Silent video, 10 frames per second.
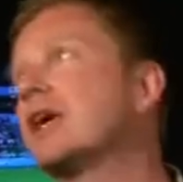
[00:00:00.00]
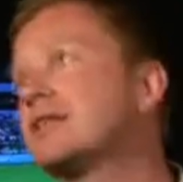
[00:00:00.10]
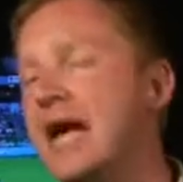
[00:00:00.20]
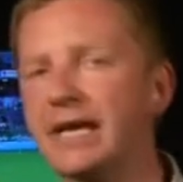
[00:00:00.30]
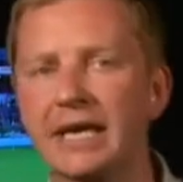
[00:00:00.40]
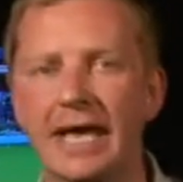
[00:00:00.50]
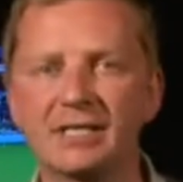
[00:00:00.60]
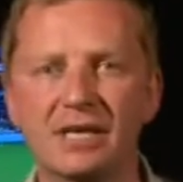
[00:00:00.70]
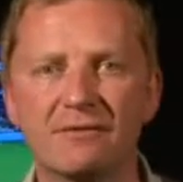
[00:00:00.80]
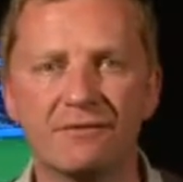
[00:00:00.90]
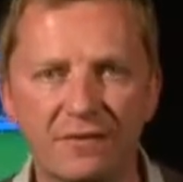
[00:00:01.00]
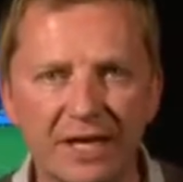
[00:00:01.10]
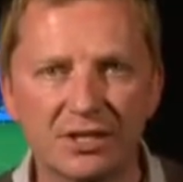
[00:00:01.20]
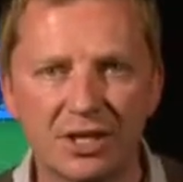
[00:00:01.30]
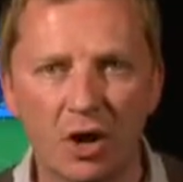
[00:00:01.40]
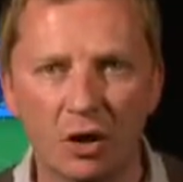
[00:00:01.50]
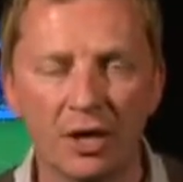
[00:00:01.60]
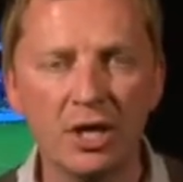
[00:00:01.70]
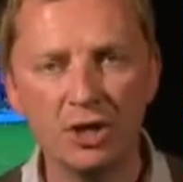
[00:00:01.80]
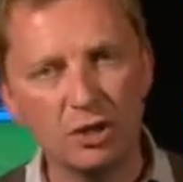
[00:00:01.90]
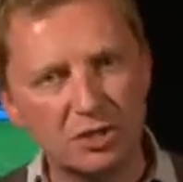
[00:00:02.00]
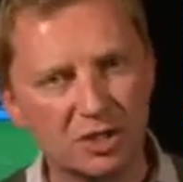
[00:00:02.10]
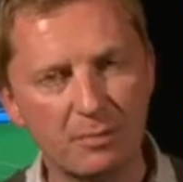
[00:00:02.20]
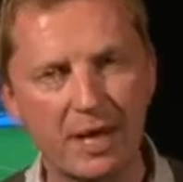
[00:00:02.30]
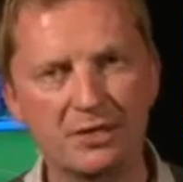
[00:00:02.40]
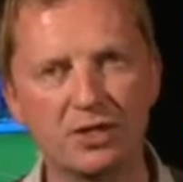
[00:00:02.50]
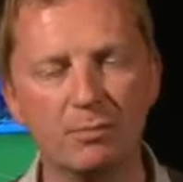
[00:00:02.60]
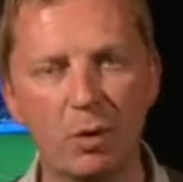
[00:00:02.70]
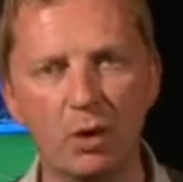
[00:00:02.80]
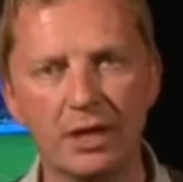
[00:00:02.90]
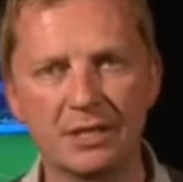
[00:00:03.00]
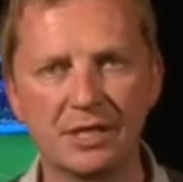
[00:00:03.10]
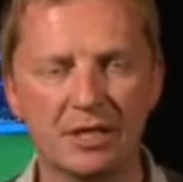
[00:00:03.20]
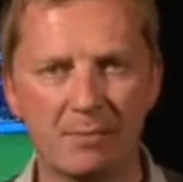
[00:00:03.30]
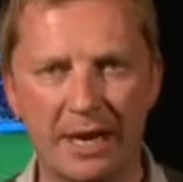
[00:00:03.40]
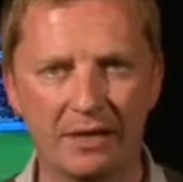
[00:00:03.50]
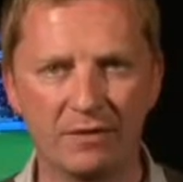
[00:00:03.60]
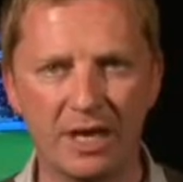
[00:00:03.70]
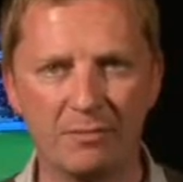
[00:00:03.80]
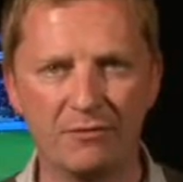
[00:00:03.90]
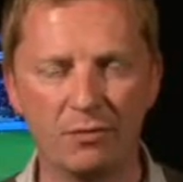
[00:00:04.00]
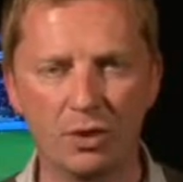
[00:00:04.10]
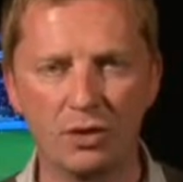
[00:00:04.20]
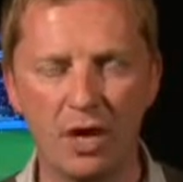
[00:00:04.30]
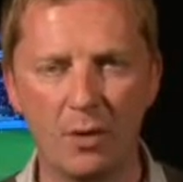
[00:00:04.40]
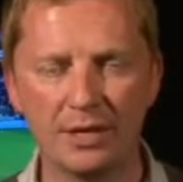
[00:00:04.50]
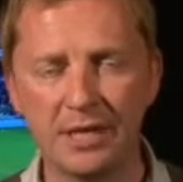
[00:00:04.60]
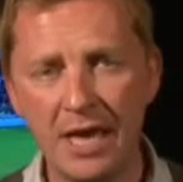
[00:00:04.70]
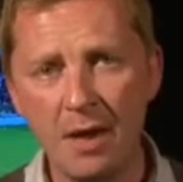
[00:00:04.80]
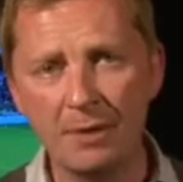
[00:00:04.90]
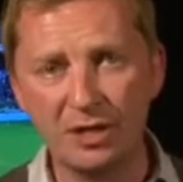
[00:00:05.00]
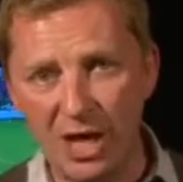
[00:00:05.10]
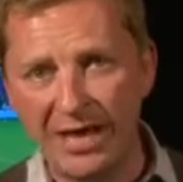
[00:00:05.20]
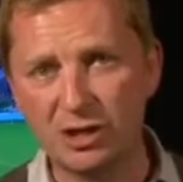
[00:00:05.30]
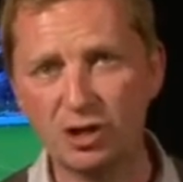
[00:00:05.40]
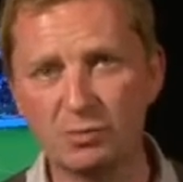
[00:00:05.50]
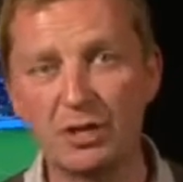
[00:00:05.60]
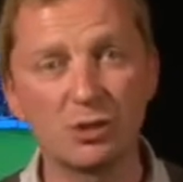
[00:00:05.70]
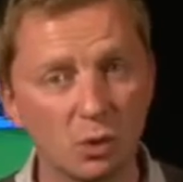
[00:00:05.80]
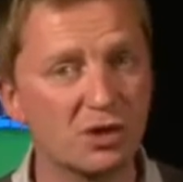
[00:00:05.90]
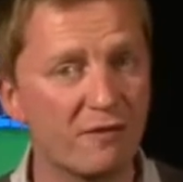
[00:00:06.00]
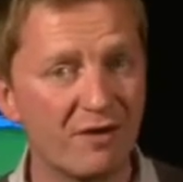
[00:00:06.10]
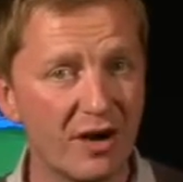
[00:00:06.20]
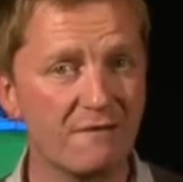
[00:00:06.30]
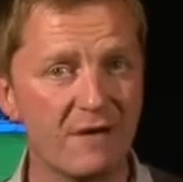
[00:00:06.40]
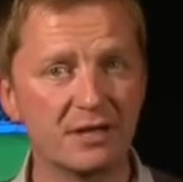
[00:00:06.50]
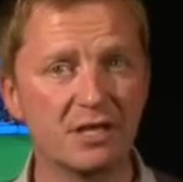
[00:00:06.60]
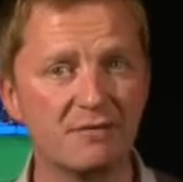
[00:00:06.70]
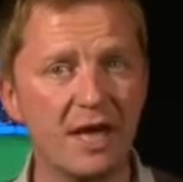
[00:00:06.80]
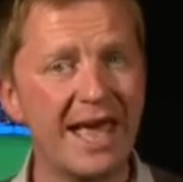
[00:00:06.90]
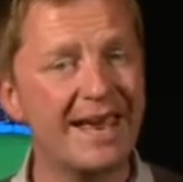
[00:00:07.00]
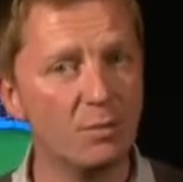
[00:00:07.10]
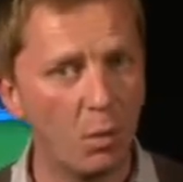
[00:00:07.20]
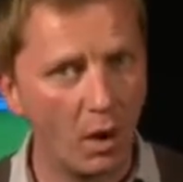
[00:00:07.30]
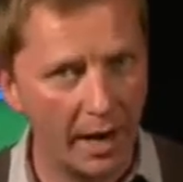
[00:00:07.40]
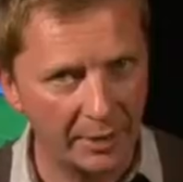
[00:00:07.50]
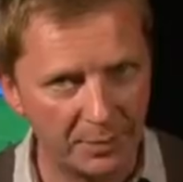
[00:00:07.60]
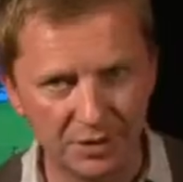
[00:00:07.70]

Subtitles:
the attacker gets in, flicks it on, uses the pace of the ball, and it's in the back of the net before you know it. But Jack Dewsbury is also very effective in wide